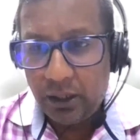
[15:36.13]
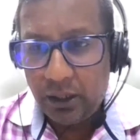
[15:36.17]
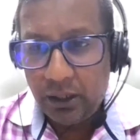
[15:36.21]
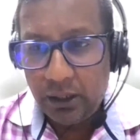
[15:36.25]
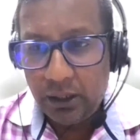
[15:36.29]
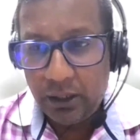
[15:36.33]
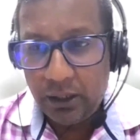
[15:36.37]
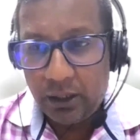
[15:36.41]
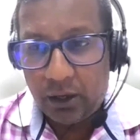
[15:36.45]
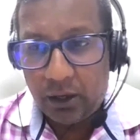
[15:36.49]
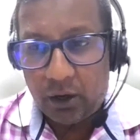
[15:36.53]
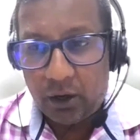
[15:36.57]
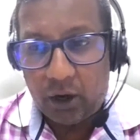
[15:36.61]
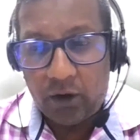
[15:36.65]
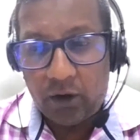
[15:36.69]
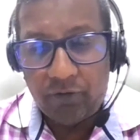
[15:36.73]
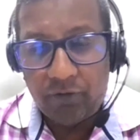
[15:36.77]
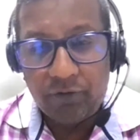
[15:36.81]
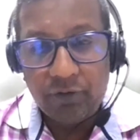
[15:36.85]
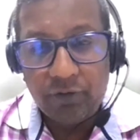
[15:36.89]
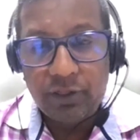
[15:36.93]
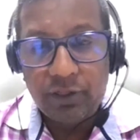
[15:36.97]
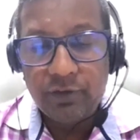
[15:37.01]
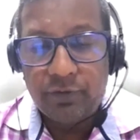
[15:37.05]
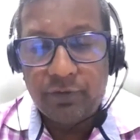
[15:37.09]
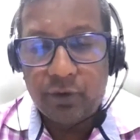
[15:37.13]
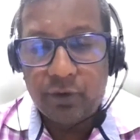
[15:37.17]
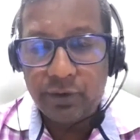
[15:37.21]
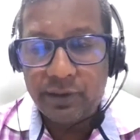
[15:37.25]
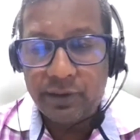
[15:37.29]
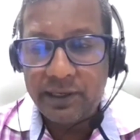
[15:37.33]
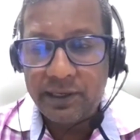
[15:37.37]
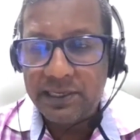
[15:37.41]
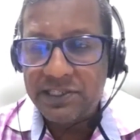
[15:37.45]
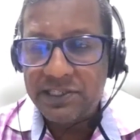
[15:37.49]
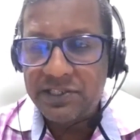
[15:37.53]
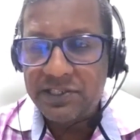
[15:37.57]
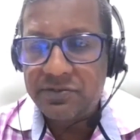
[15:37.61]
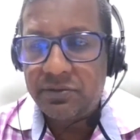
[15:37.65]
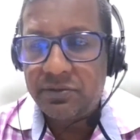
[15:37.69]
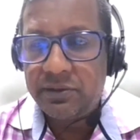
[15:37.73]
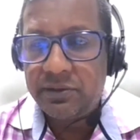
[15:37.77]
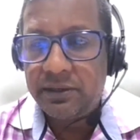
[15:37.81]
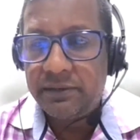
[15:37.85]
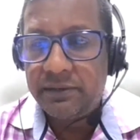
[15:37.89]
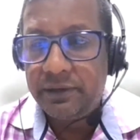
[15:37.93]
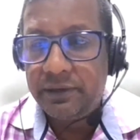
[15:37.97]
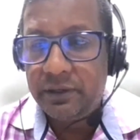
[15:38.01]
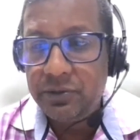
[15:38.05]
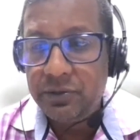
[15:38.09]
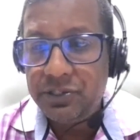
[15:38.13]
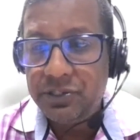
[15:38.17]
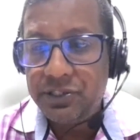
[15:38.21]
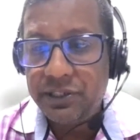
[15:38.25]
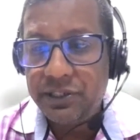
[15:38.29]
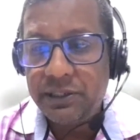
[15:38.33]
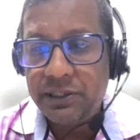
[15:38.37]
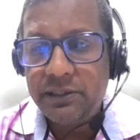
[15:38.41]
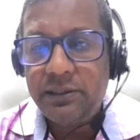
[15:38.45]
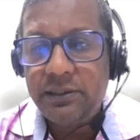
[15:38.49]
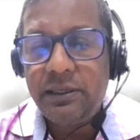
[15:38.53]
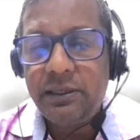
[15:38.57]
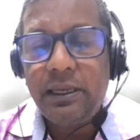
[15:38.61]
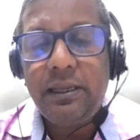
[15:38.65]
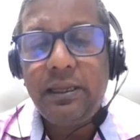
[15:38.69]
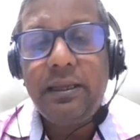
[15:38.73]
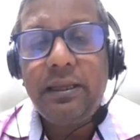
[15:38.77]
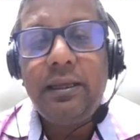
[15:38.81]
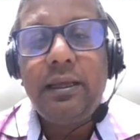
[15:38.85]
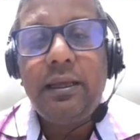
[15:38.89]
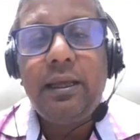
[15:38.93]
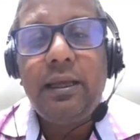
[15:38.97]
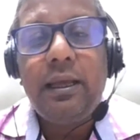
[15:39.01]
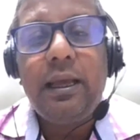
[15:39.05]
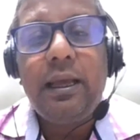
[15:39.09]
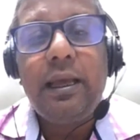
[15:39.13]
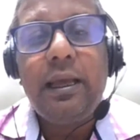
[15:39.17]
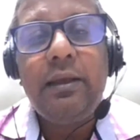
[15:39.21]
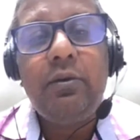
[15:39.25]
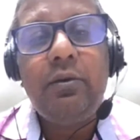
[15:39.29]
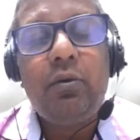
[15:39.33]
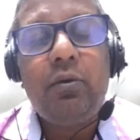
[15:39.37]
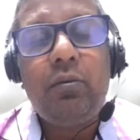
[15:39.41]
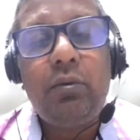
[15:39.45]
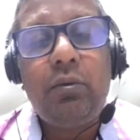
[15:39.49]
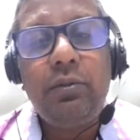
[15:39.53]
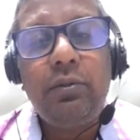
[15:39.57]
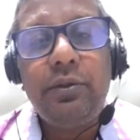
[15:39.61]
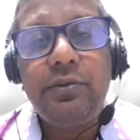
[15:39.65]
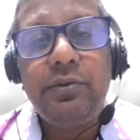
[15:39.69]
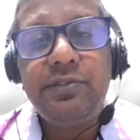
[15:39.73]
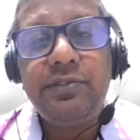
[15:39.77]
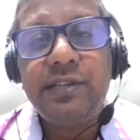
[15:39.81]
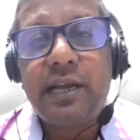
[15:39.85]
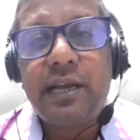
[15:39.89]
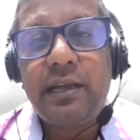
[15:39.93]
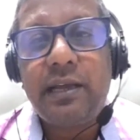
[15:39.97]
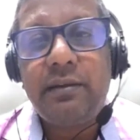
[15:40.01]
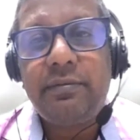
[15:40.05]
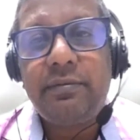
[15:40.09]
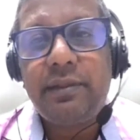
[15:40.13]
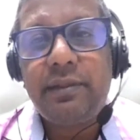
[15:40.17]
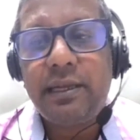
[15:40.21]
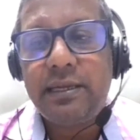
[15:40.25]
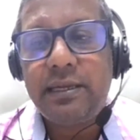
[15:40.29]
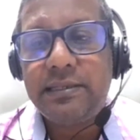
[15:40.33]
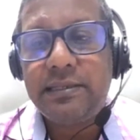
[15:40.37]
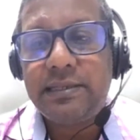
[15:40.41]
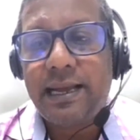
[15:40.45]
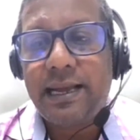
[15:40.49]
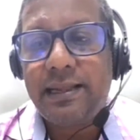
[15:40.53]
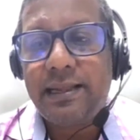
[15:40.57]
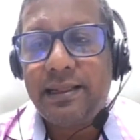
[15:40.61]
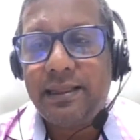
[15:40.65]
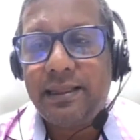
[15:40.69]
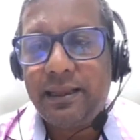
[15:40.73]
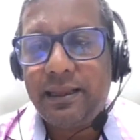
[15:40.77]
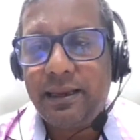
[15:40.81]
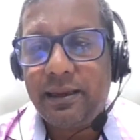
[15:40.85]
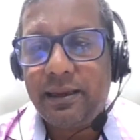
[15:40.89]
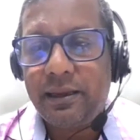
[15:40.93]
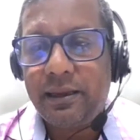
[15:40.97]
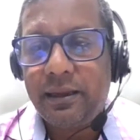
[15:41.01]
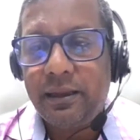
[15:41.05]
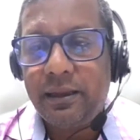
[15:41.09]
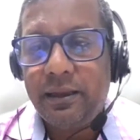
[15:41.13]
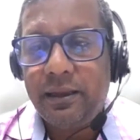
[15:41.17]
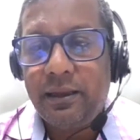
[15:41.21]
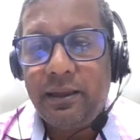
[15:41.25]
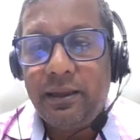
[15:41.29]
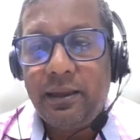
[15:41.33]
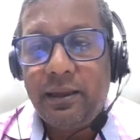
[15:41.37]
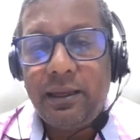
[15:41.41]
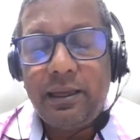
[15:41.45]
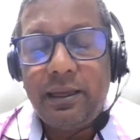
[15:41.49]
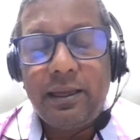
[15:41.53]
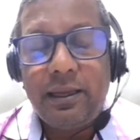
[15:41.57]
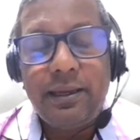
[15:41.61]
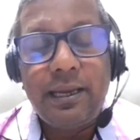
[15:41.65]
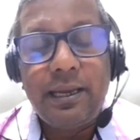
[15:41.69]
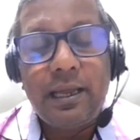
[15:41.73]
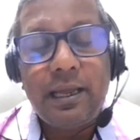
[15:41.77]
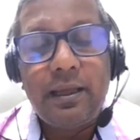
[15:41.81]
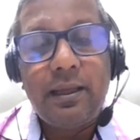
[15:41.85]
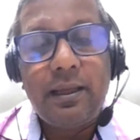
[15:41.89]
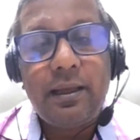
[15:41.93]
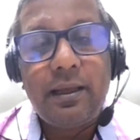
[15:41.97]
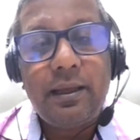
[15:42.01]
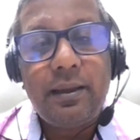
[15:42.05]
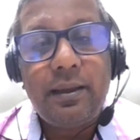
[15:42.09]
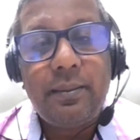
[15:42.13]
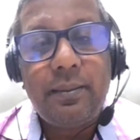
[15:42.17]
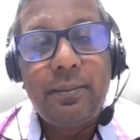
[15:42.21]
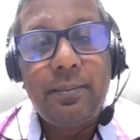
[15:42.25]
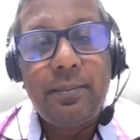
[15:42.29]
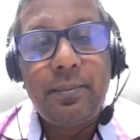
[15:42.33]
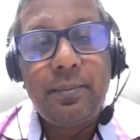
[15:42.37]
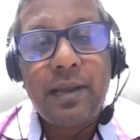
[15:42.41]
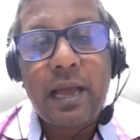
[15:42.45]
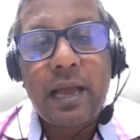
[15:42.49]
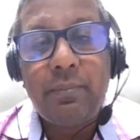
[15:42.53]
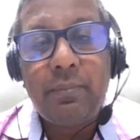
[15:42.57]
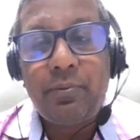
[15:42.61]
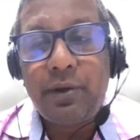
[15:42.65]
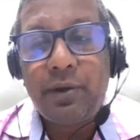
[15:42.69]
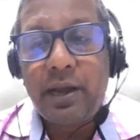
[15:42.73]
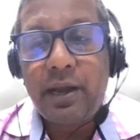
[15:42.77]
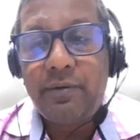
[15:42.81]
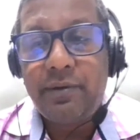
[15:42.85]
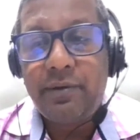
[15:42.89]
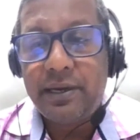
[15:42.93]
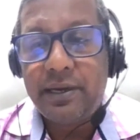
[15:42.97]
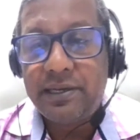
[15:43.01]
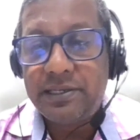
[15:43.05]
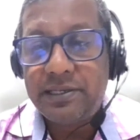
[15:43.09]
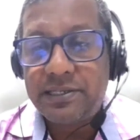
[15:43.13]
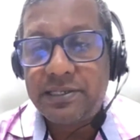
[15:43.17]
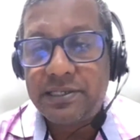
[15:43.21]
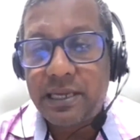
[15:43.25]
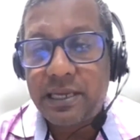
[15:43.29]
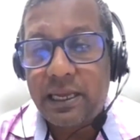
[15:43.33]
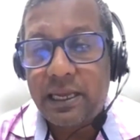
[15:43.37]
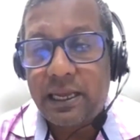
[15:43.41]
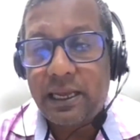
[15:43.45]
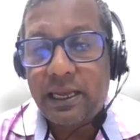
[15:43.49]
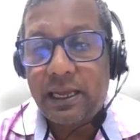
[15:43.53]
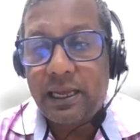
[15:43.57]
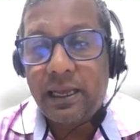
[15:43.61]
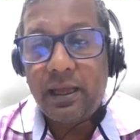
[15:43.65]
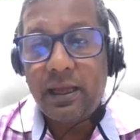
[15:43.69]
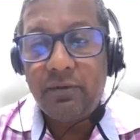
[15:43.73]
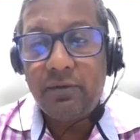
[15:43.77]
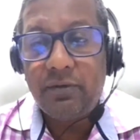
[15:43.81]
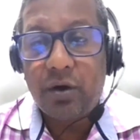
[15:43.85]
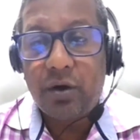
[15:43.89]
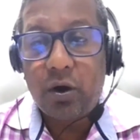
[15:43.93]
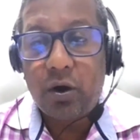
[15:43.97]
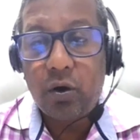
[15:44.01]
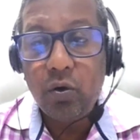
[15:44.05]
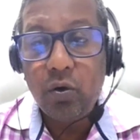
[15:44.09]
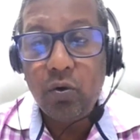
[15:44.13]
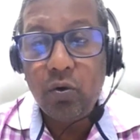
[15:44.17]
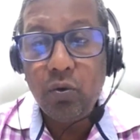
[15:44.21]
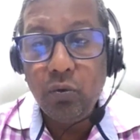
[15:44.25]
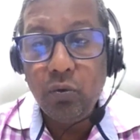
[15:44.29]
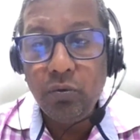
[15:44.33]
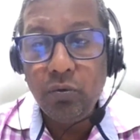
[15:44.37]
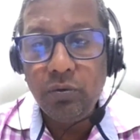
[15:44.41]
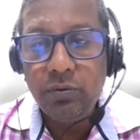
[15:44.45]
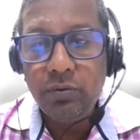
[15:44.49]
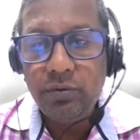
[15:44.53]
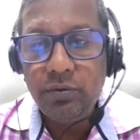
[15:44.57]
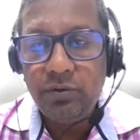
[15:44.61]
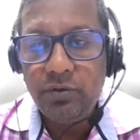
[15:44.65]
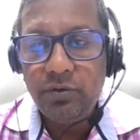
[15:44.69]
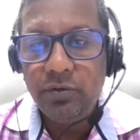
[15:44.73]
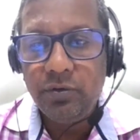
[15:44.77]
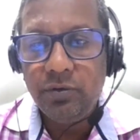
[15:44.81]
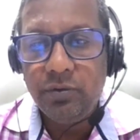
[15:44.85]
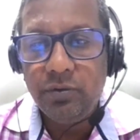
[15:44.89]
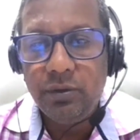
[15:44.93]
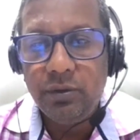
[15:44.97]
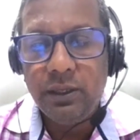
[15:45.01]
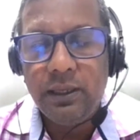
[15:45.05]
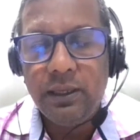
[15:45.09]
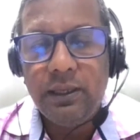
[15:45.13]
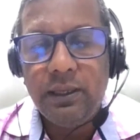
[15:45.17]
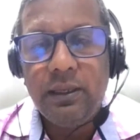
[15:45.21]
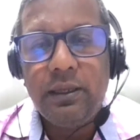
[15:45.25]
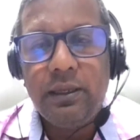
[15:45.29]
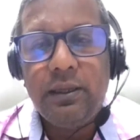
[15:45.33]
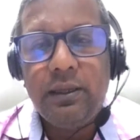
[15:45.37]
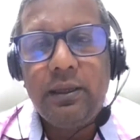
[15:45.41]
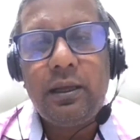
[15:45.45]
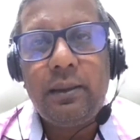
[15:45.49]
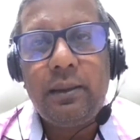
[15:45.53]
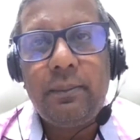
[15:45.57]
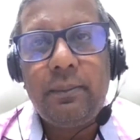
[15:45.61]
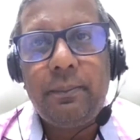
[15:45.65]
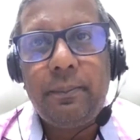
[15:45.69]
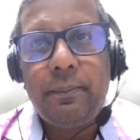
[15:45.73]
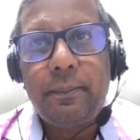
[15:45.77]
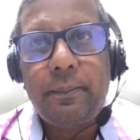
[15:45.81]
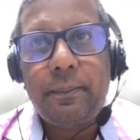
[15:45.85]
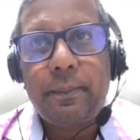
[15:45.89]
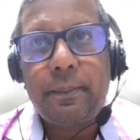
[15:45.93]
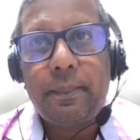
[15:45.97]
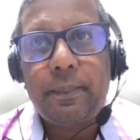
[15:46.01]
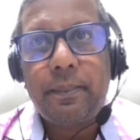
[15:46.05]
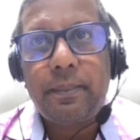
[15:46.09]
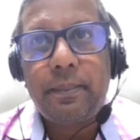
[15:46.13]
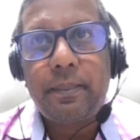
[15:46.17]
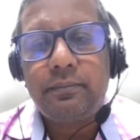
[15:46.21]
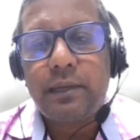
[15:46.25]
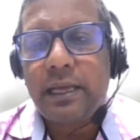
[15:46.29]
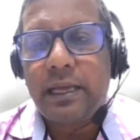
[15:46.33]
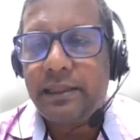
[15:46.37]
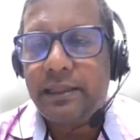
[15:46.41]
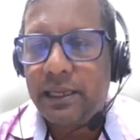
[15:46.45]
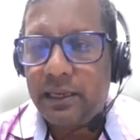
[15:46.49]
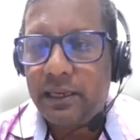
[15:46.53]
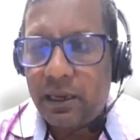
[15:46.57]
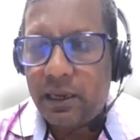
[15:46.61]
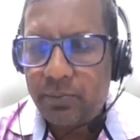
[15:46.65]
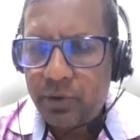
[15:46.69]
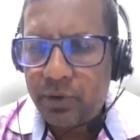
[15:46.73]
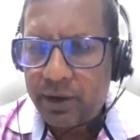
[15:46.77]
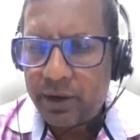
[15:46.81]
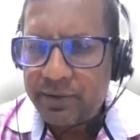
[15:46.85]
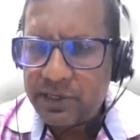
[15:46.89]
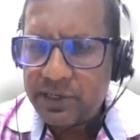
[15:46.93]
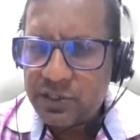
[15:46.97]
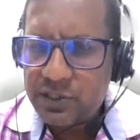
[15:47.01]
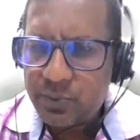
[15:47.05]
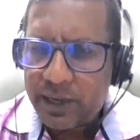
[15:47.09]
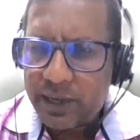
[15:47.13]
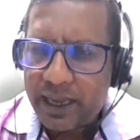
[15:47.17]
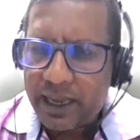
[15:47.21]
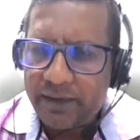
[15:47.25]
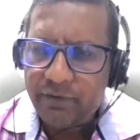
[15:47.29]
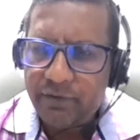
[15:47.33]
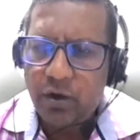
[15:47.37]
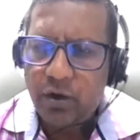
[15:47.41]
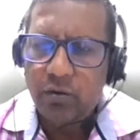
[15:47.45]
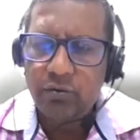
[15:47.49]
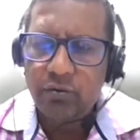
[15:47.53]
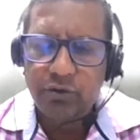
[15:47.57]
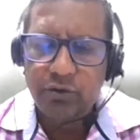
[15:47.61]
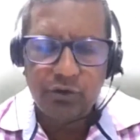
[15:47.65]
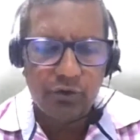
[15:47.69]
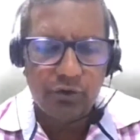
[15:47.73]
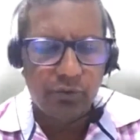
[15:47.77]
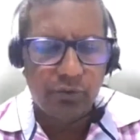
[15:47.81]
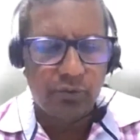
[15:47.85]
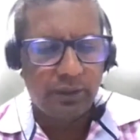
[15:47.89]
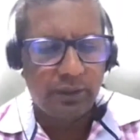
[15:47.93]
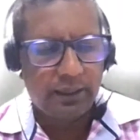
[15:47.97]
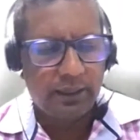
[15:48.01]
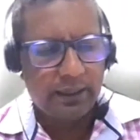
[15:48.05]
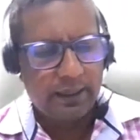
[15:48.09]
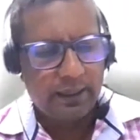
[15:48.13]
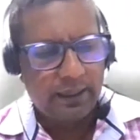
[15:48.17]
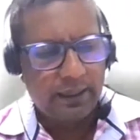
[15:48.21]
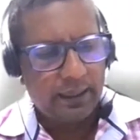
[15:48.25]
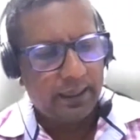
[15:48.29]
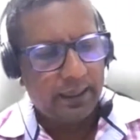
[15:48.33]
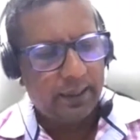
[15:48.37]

of the fourth industrial revolution, and all those kind of things, I think librarians have a whole new. I think librarians would have a whole new